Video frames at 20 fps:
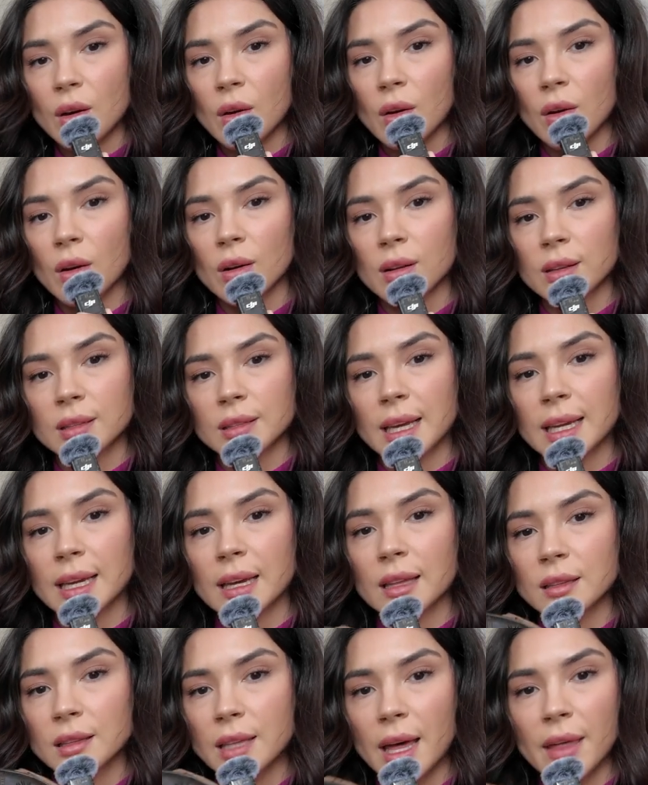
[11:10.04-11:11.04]
are like a
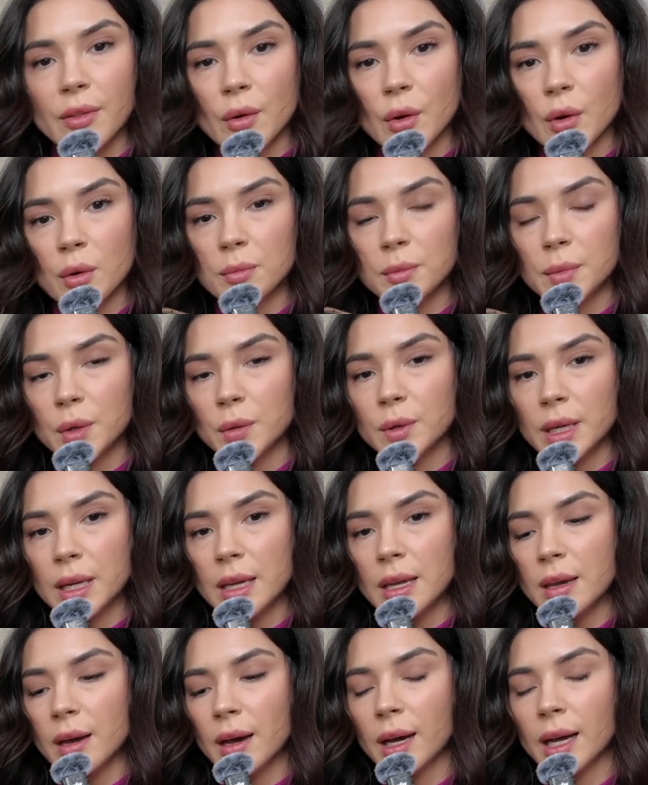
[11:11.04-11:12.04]
leather
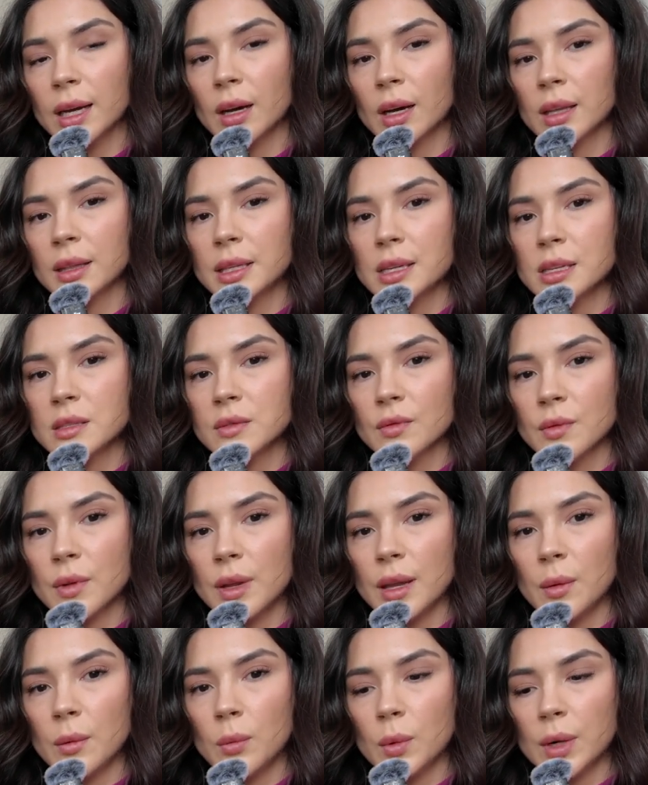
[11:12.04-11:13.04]
bootie. I got these
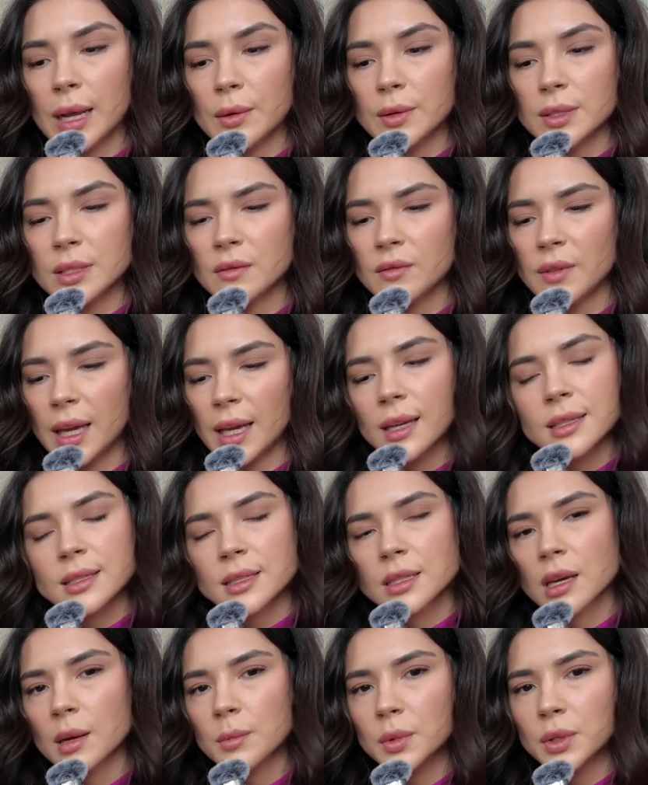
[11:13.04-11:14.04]
when I was in Vegas a
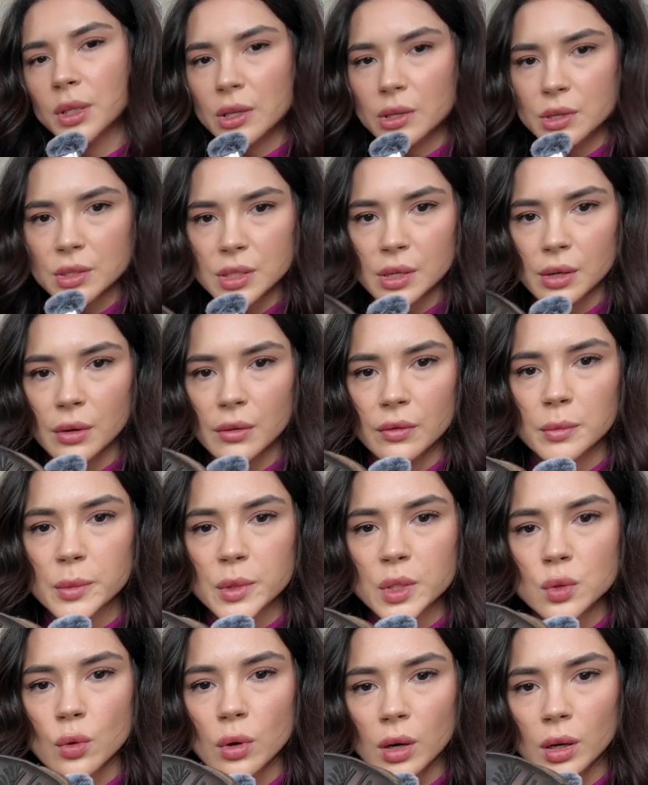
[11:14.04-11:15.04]
couple of years ago from a
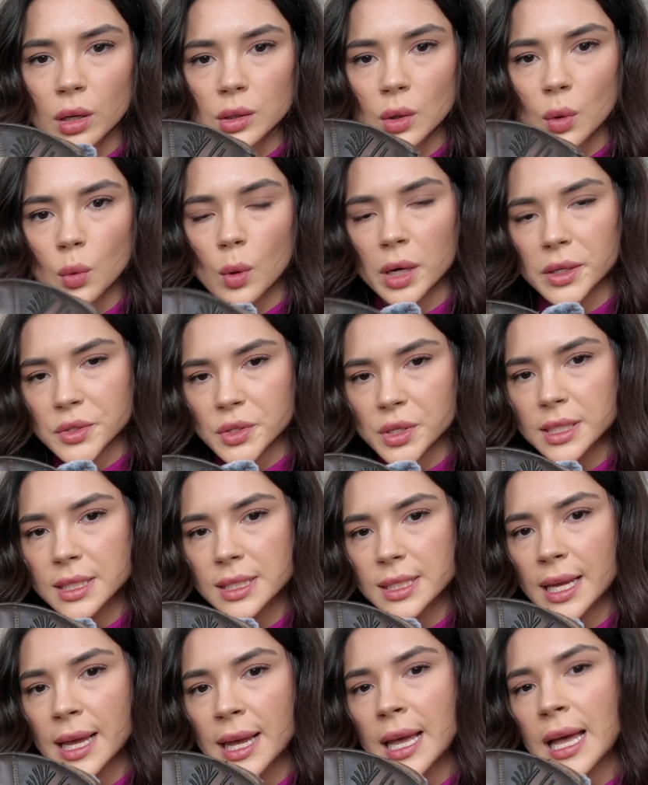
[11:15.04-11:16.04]
store called Quadras.
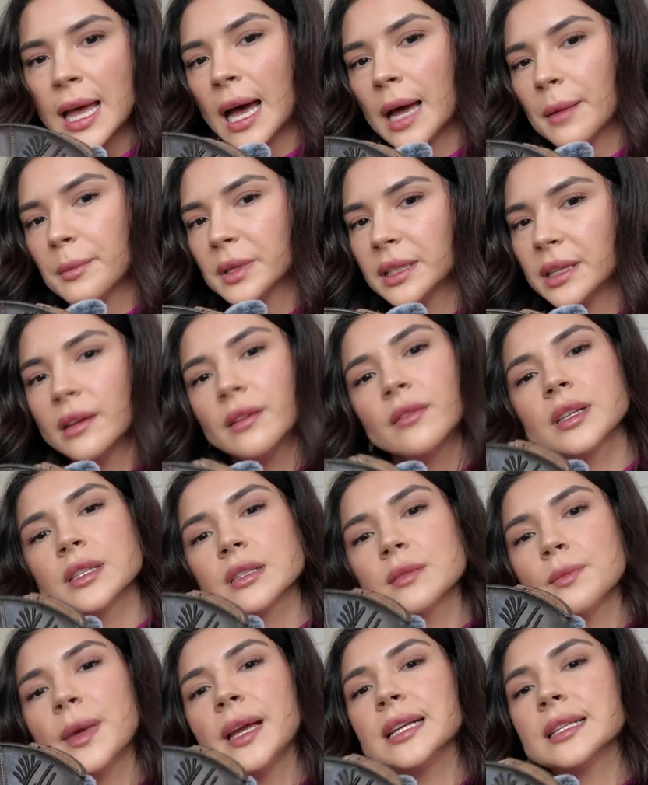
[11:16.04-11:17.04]
I believe it's
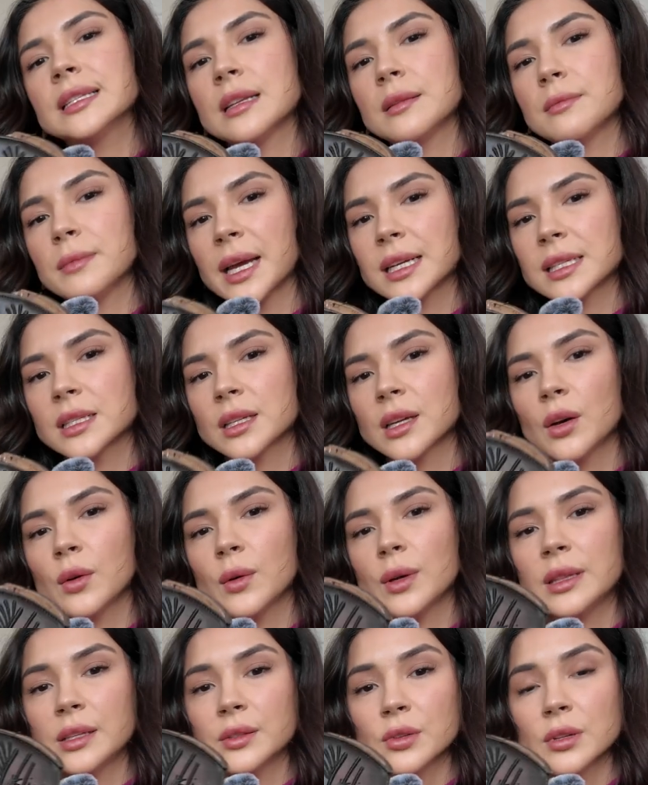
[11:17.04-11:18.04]
based in Mexico,
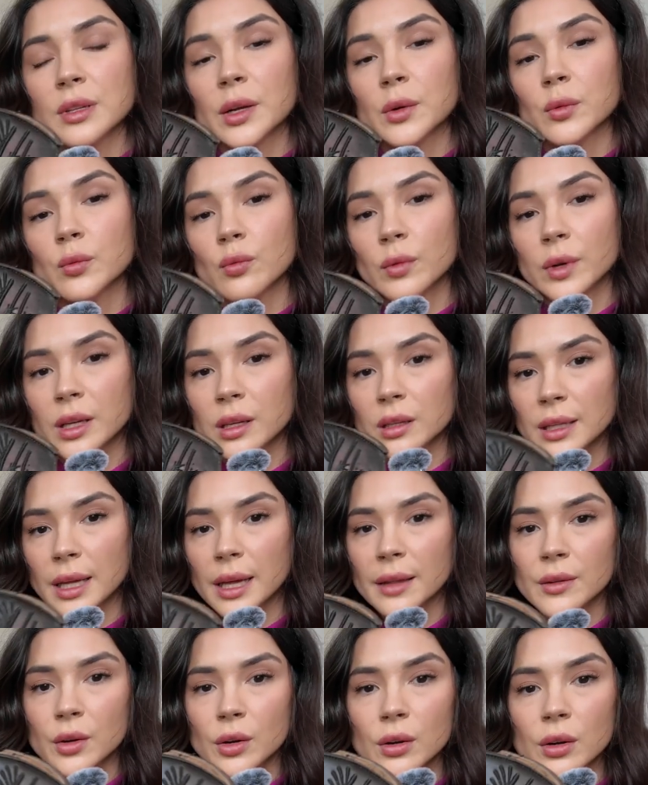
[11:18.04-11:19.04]
and these are like real
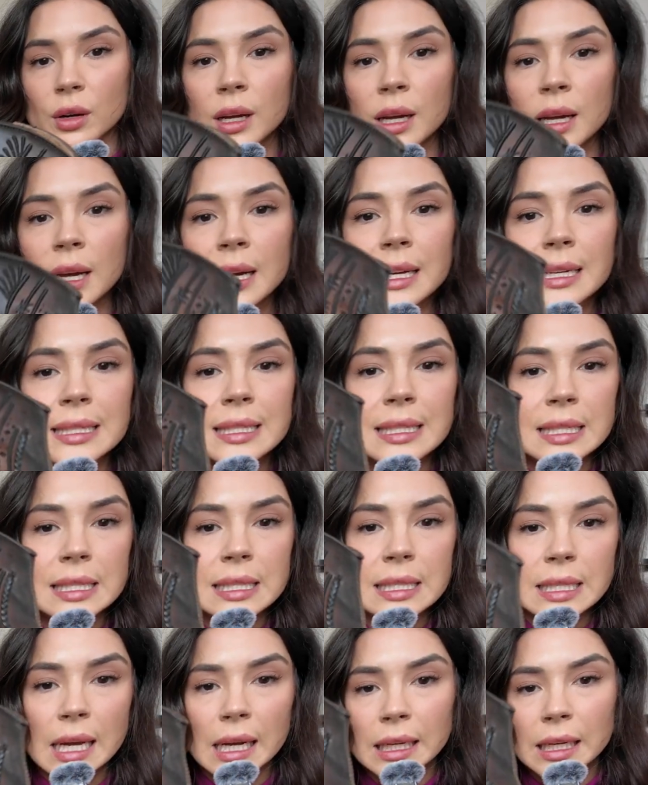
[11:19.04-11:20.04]
leather,
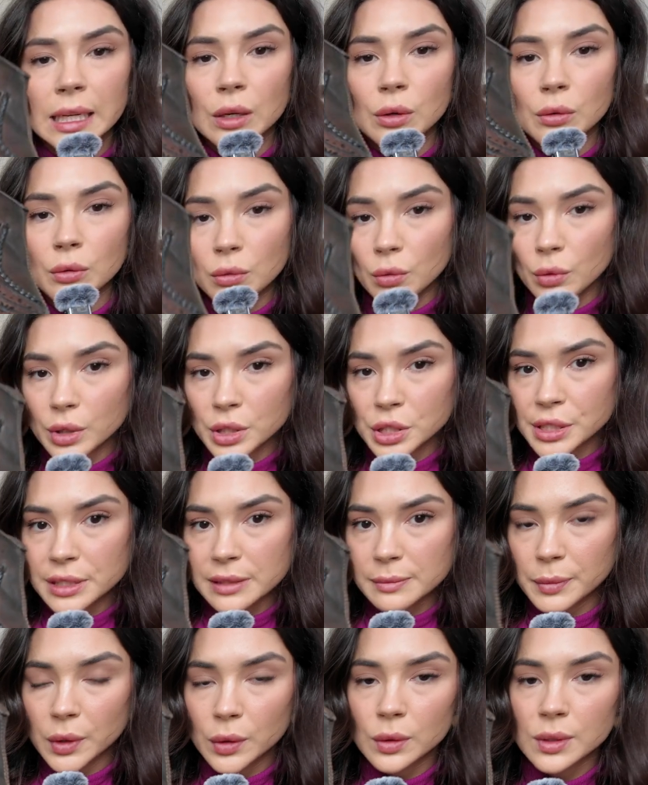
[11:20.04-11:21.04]
stunning, gorgeous
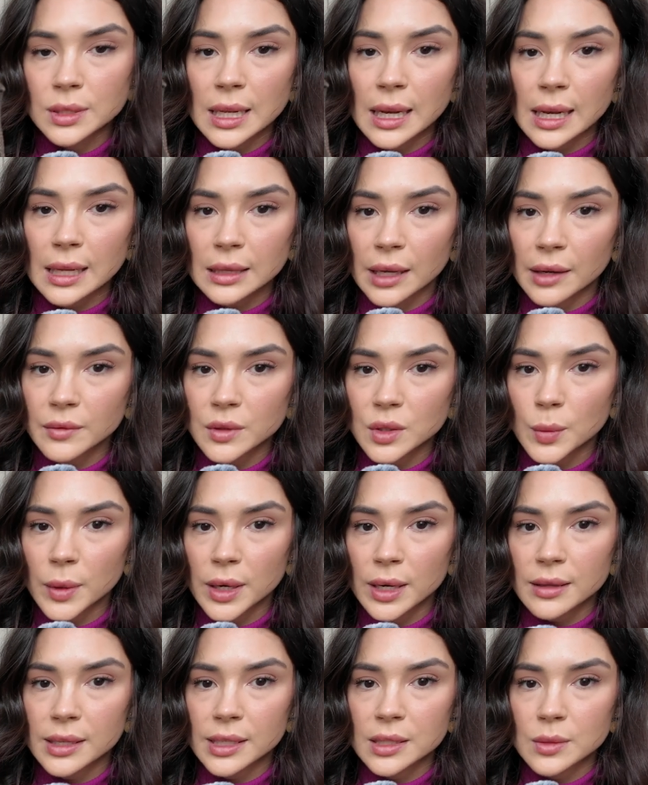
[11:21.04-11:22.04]
boots. And I love to wear
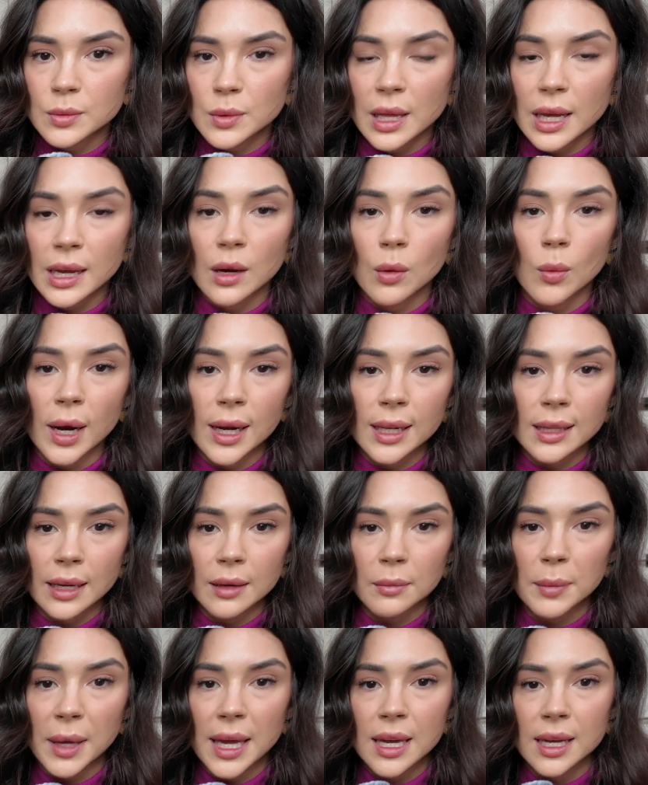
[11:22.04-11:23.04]
these with like a wide leg
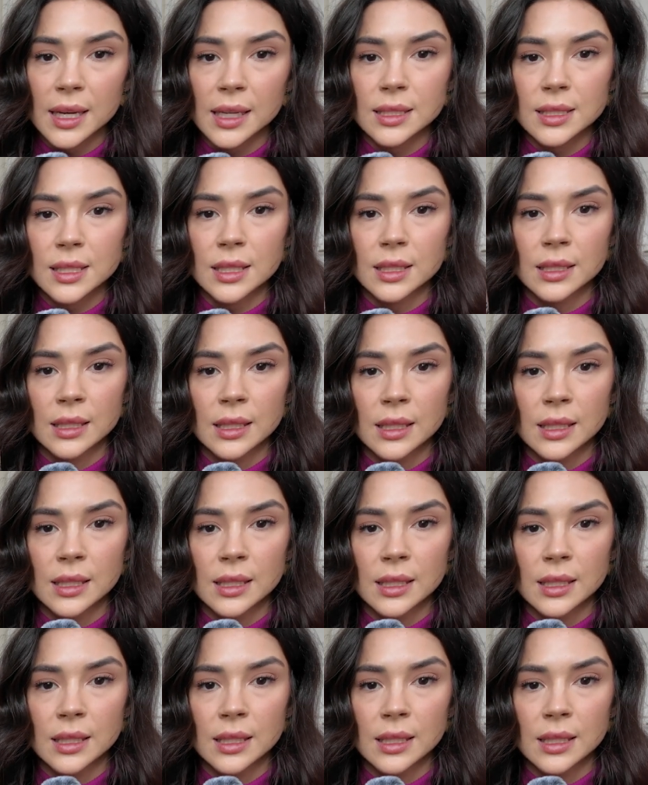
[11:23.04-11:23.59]
pant